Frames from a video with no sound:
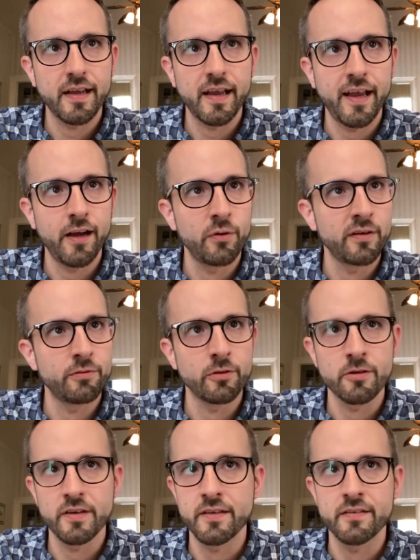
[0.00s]

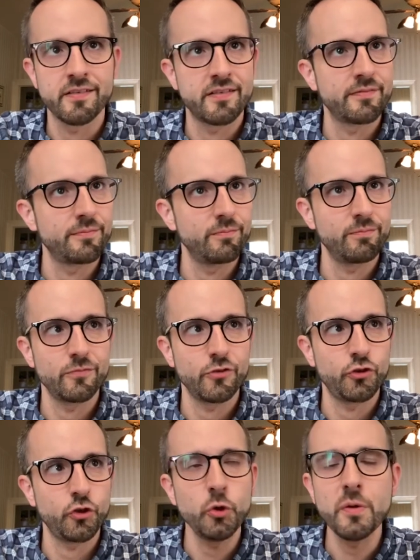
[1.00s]
however, is
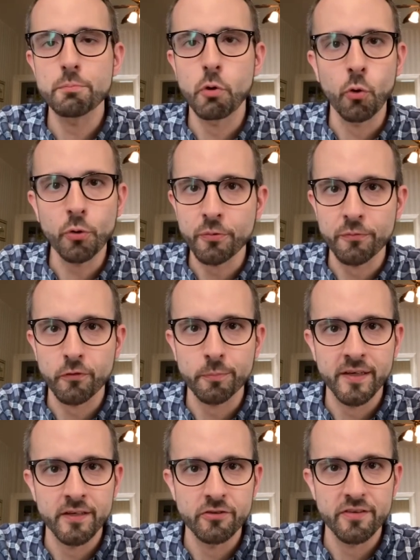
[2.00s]
too important for
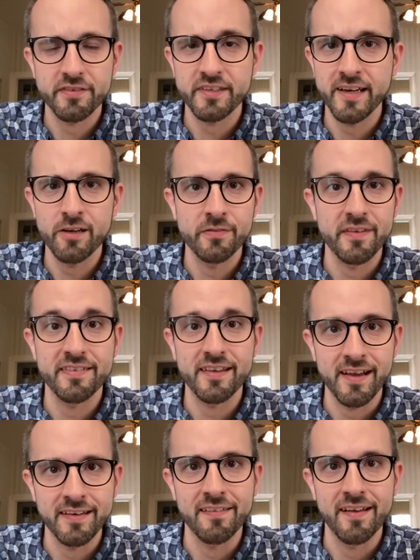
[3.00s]
me to just stay on the
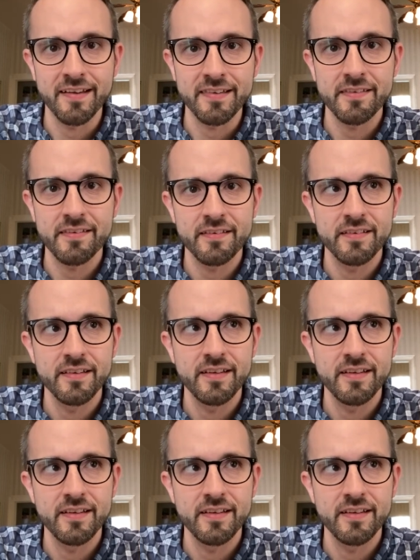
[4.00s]
sidelines.